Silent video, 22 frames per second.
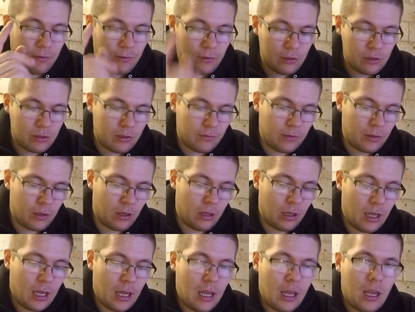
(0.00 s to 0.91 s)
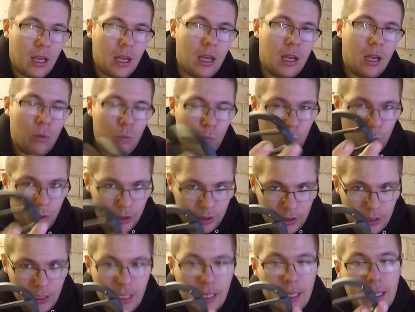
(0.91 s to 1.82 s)
First of all, with
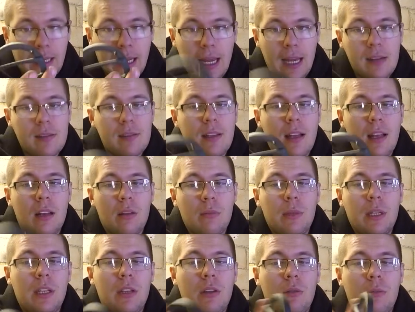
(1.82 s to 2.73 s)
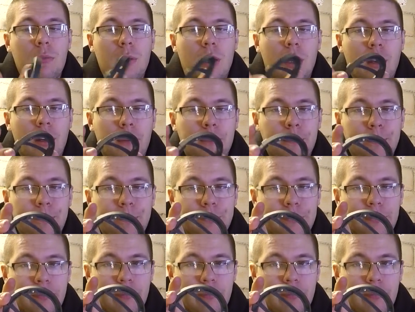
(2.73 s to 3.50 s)
a cast aluminium